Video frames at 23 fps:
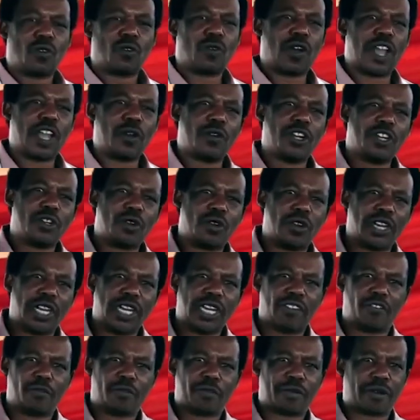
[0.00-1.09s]
Why we don't
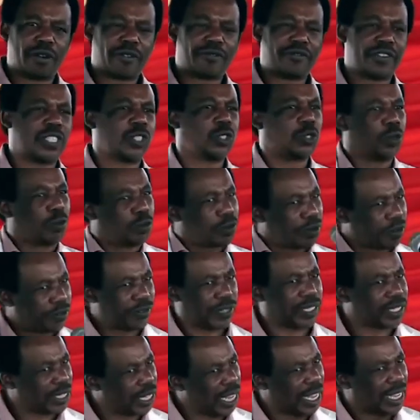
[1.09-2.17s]
leave prophets to prophesy?